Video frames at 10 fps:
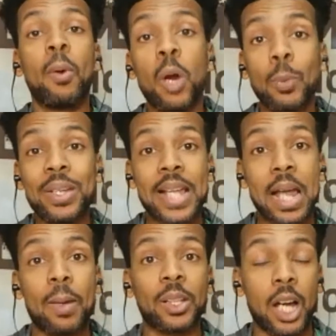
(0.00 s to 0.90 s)
But what do we
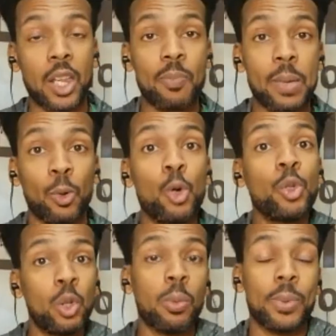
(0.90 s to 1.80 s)
say about the other people
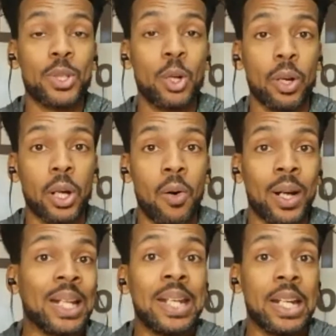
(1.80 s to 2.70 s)
who knew what was going
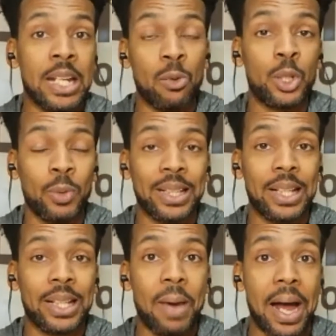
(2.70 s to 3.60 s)
on and didn't do
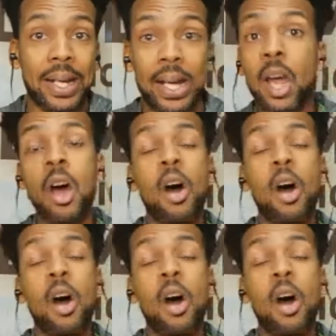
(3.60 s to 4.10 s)
anything about it?